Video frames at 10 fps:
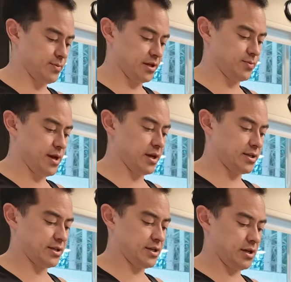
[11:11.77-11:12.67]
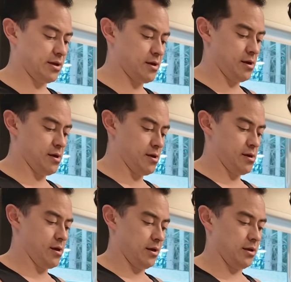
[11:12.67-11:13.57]
mix, mix.
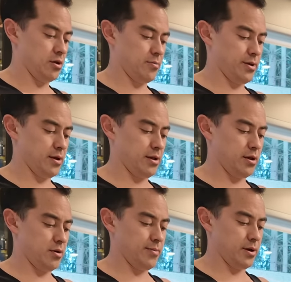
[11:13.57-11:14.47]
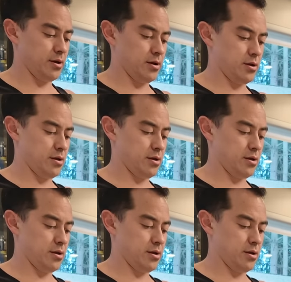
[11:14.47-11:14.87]
A little bit, a little bit,